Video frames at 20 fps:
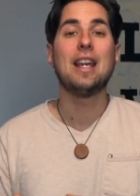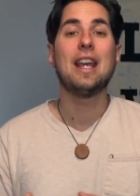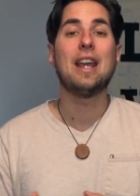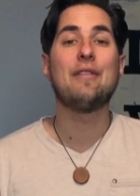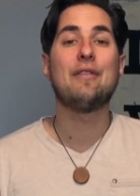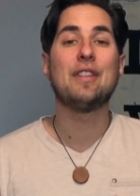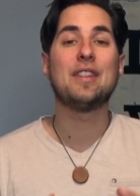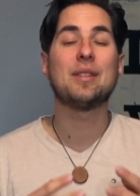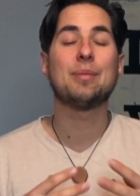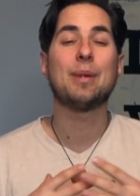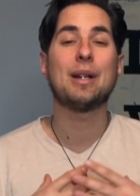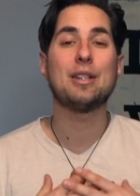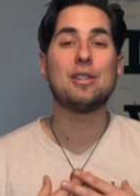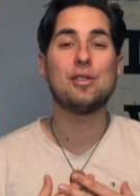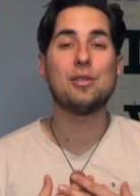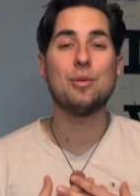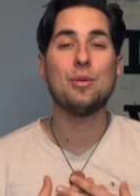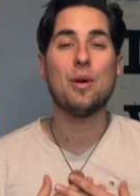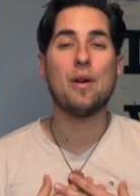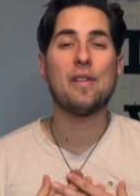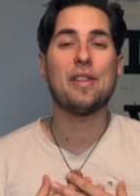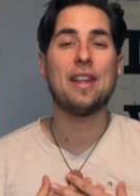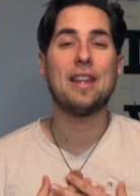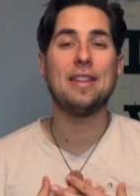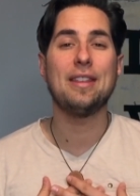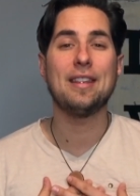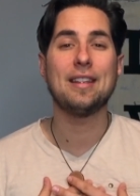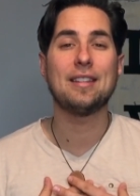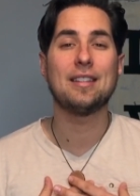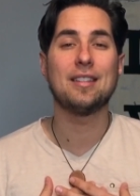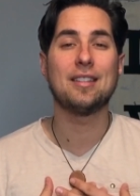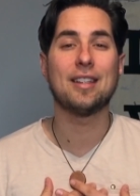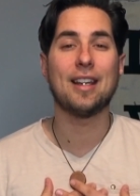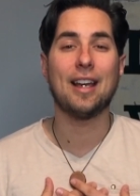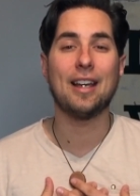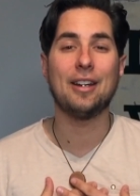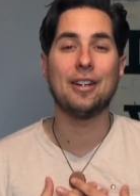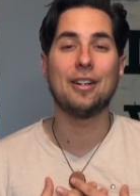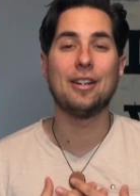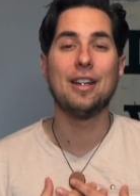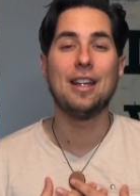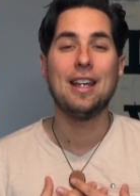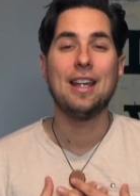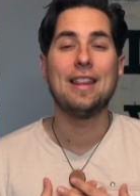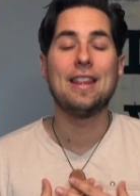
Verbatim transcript: If it's my true authentic desire,